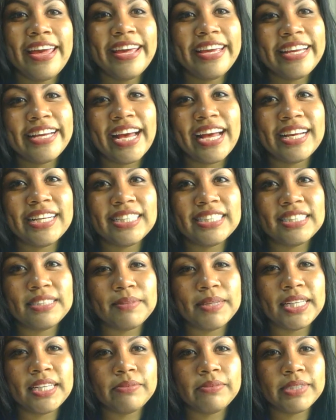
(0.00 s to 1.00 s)
Hey
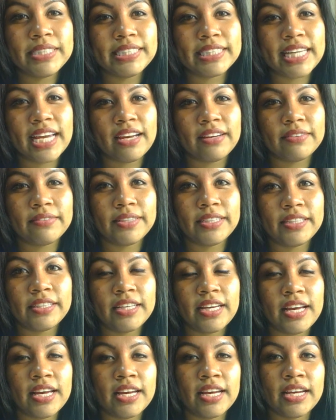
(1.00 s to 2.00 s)
guys, my name is
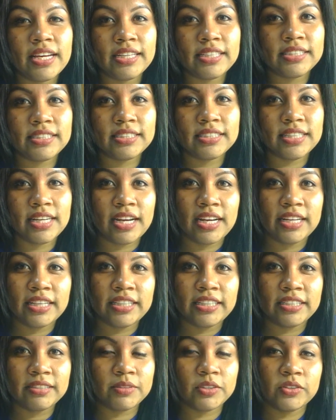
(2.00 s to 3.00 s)
Gabby and
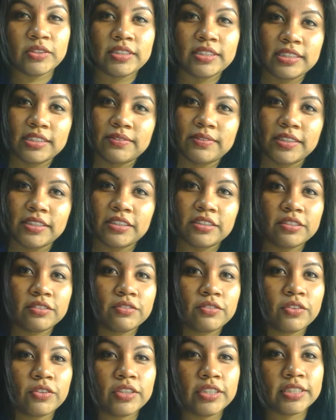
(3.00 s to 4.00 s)
I am doing this video
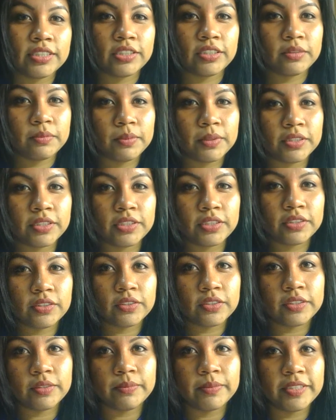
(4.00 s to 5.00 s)
for
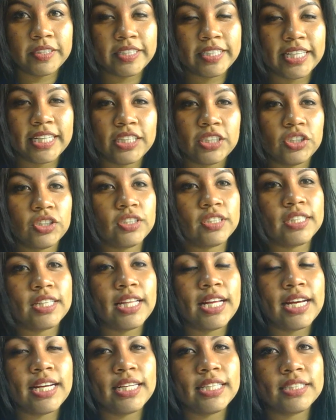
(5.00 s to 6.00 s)
Interpersonal Communication
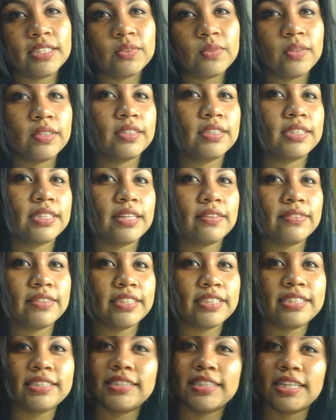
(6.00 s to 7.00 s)
Class
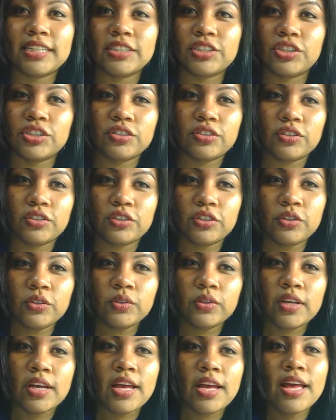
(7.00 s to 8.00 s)
170 Section 2.
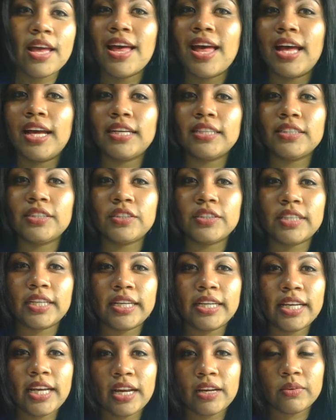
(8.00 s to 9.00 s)
And
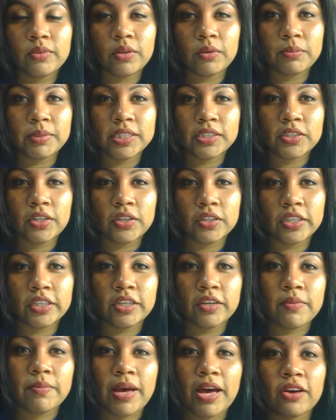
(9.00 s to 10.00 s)
today I will be
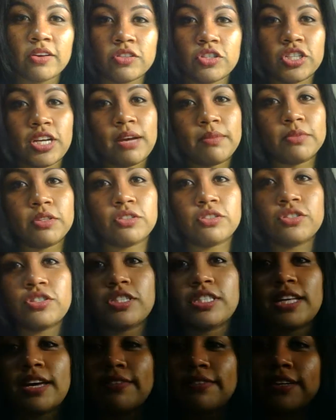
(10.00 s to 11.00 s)
talking about Chapter
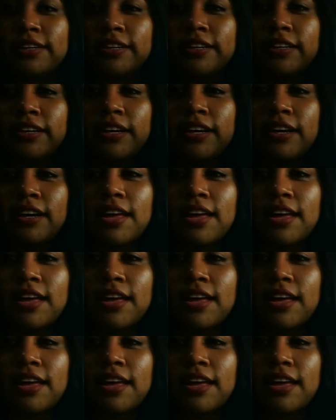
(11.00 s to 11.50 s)
7